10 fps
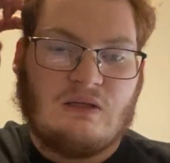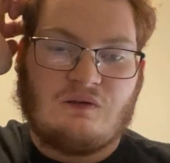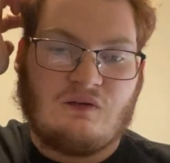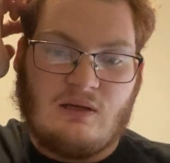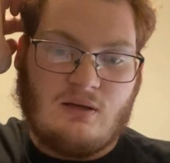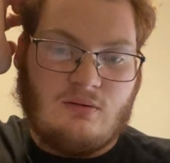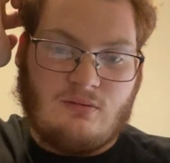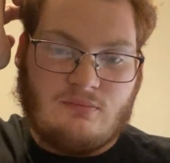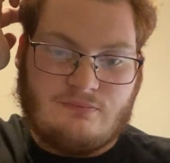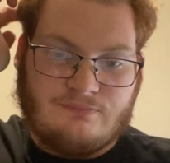
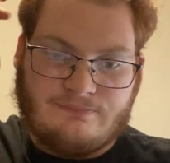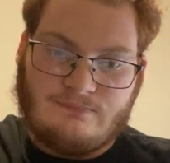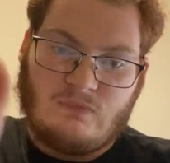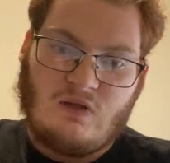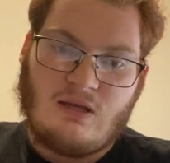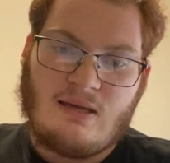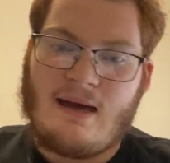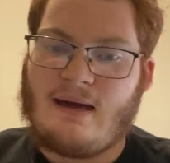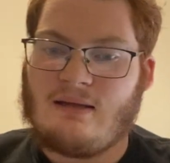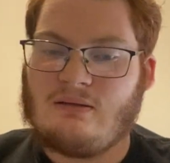So,
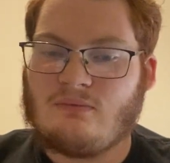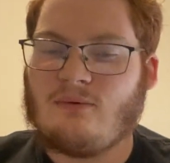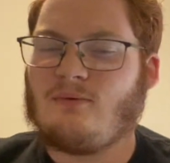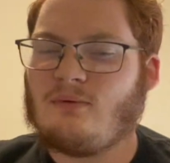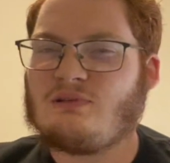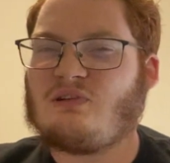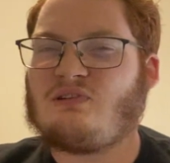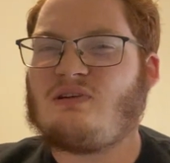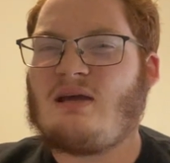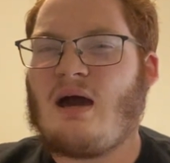yeah, we'll
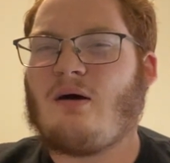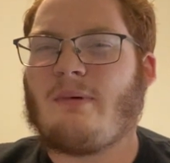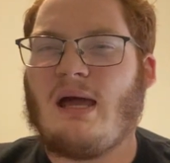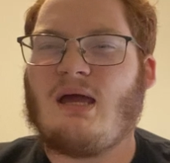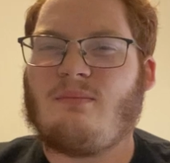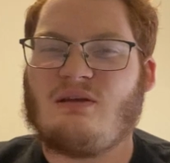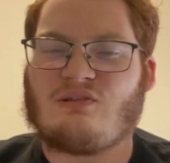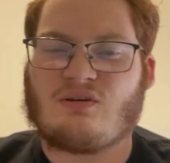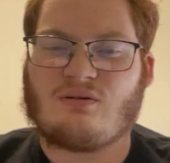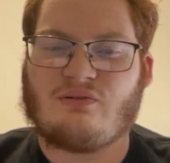just see how Miami
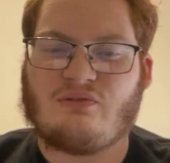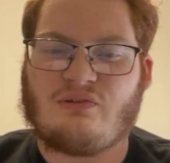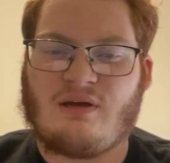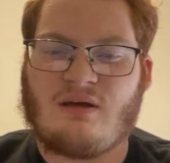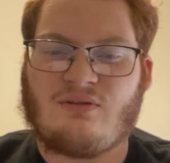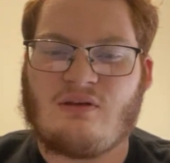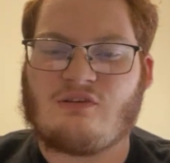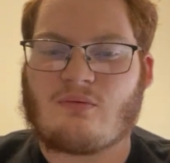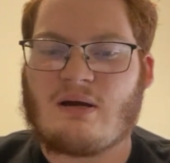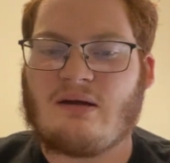turns
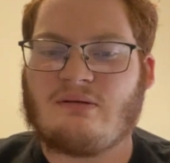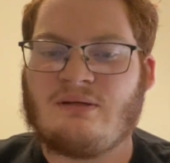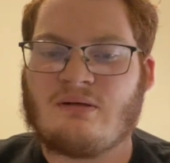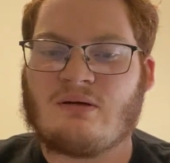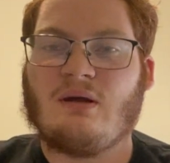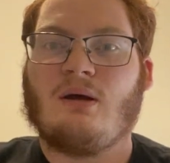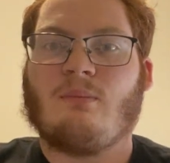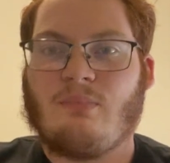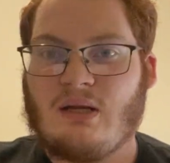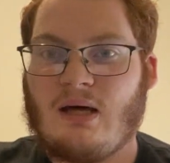things around here.
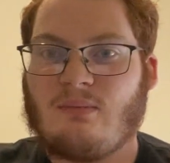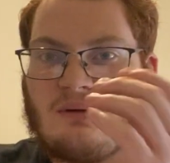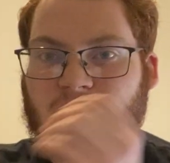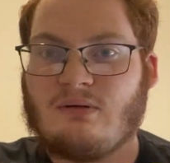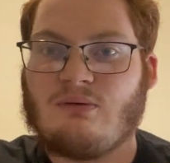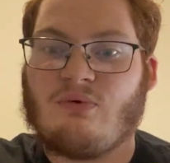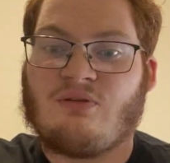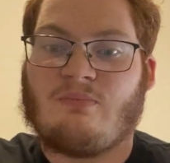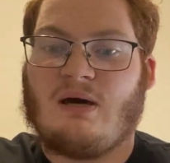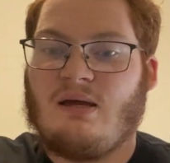But I'm going
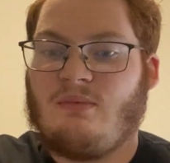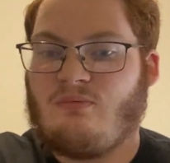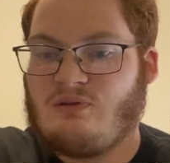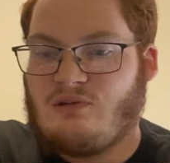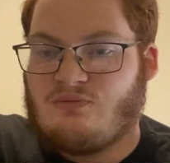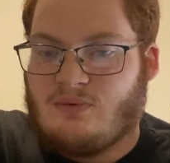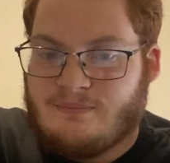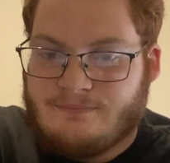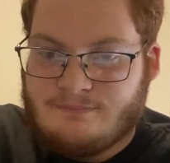with Miami with this one.